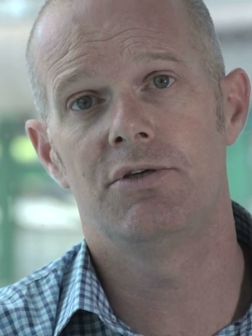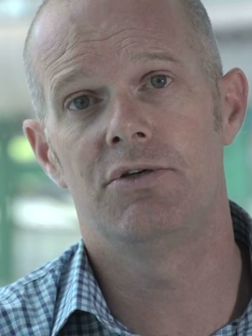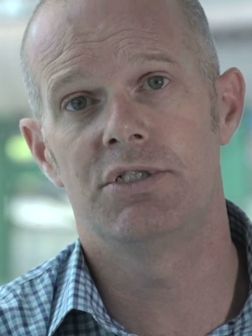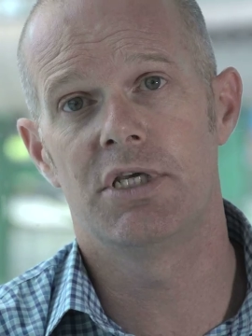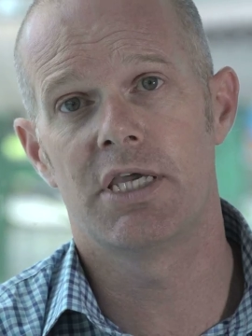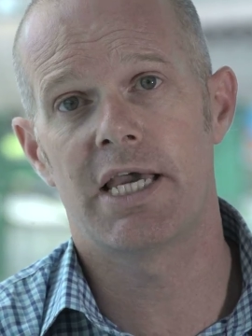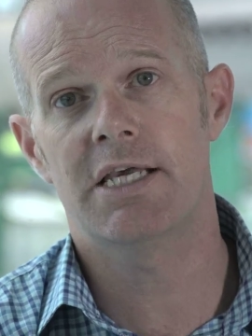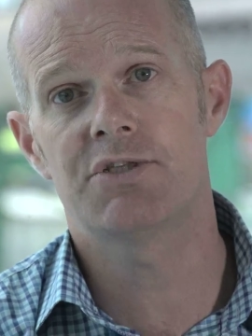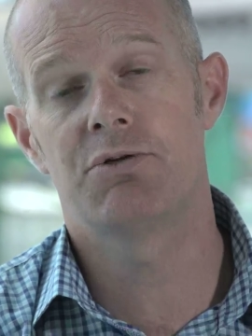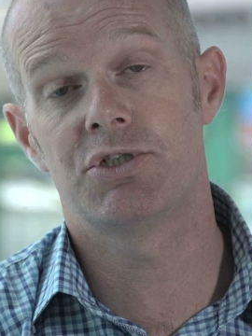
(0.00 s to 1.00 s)
using
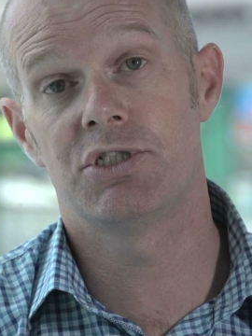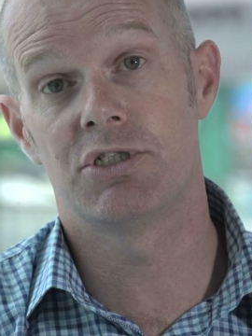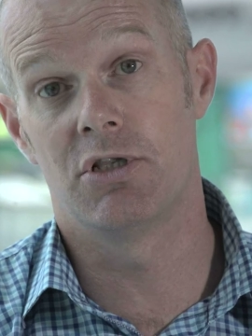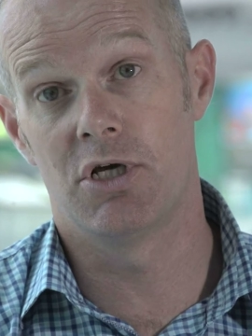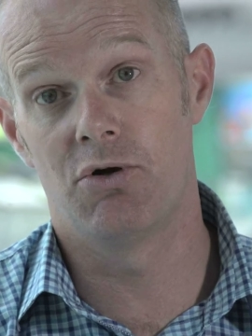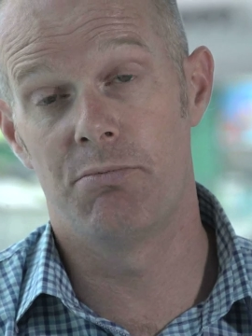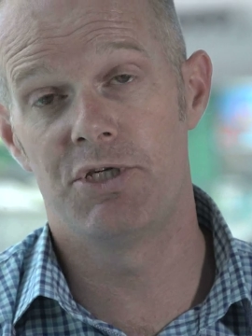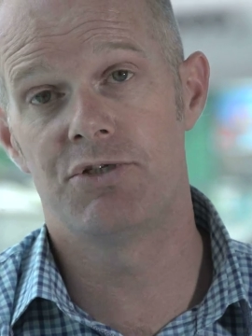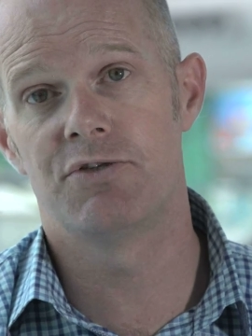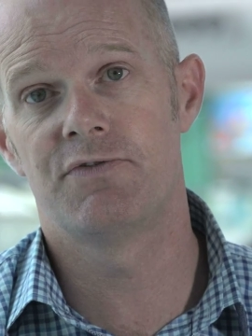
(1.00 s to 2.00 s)
gas, which is a low
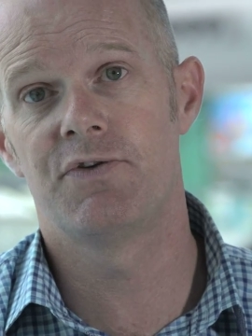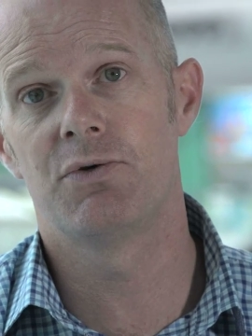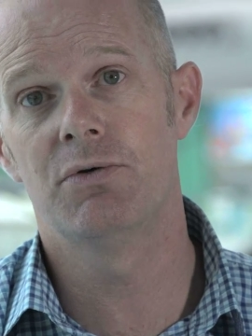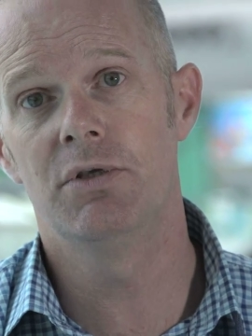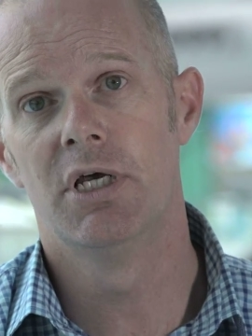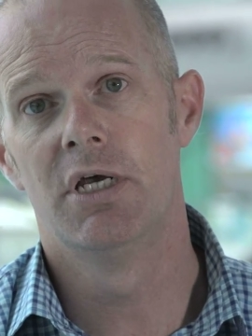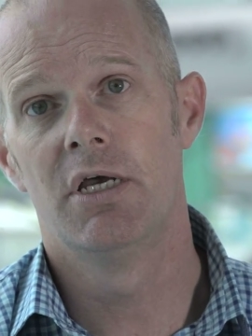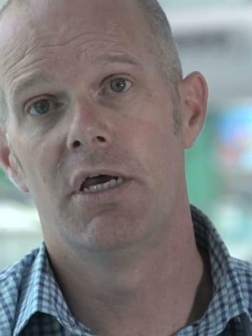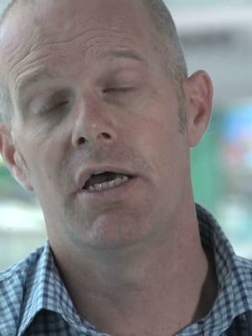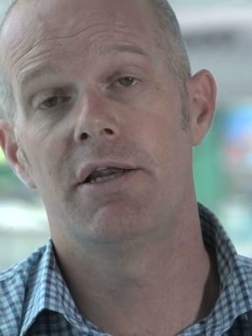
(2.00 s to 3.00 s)
emissions fuel,
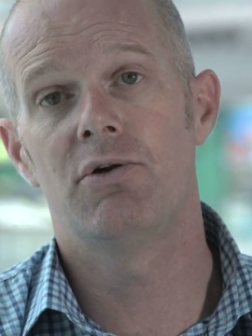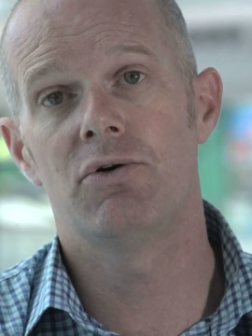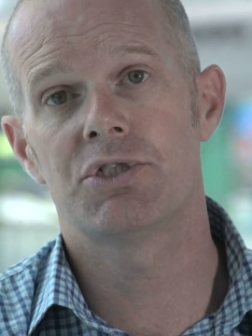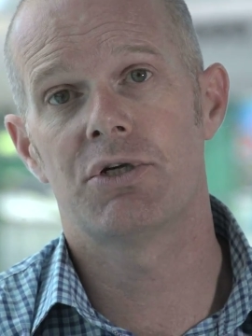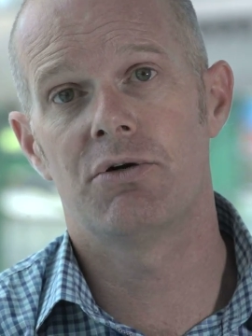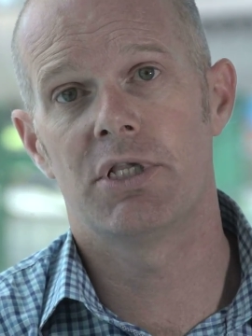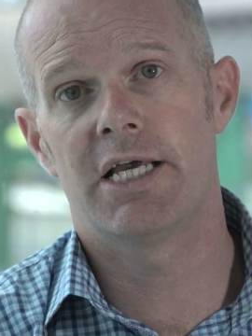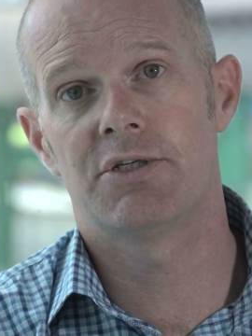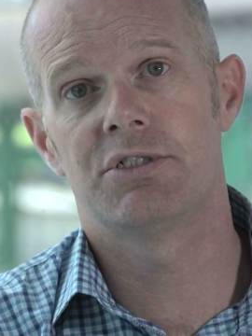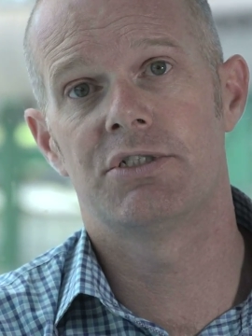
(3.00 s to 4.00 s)
and it also
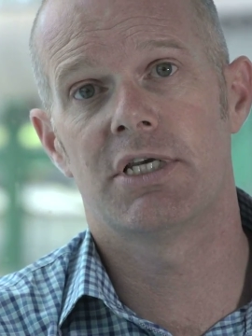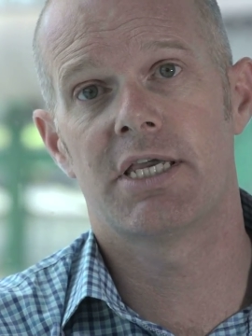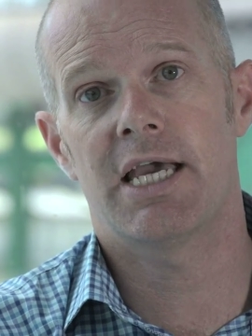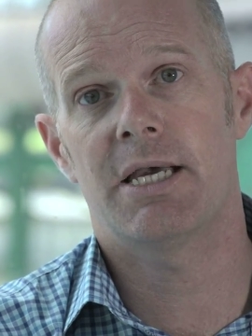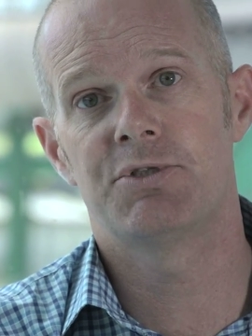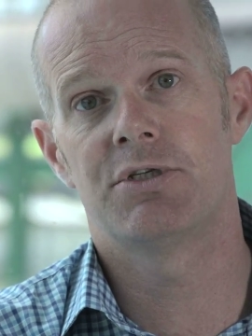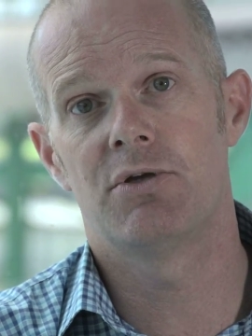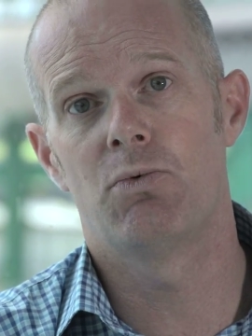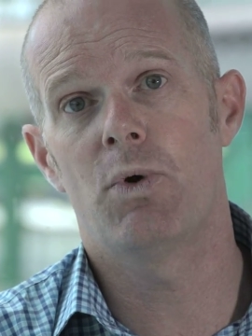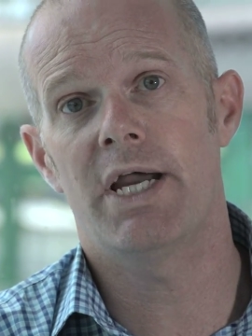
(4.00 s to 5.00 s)
allows us to capture
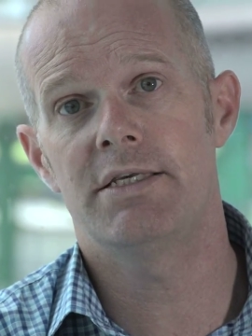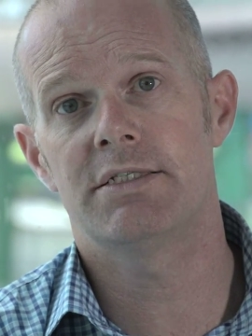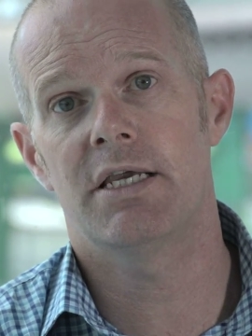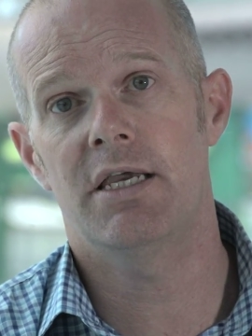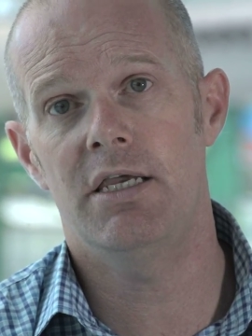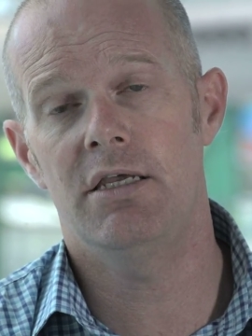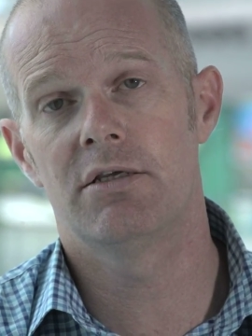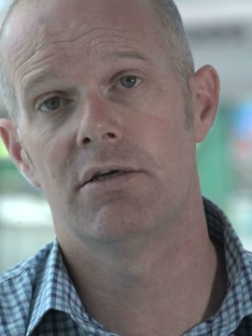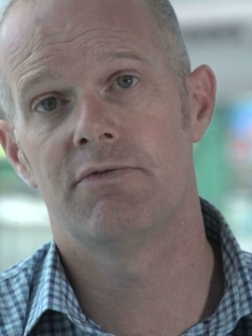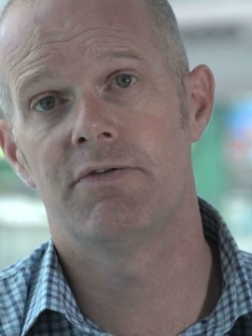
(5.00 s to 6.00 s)
the waste heat
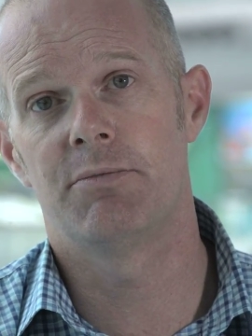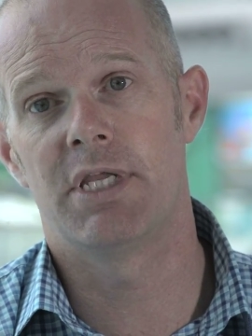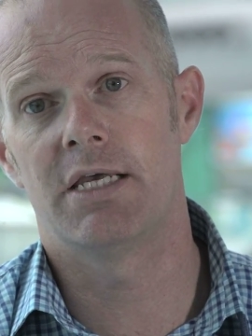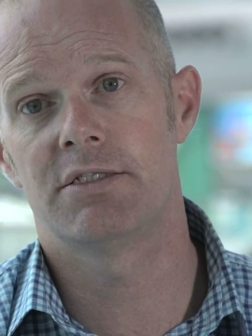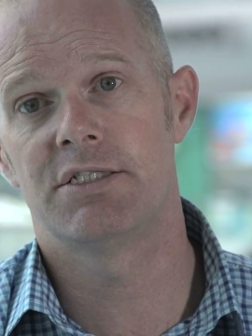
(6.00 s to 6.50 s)
from that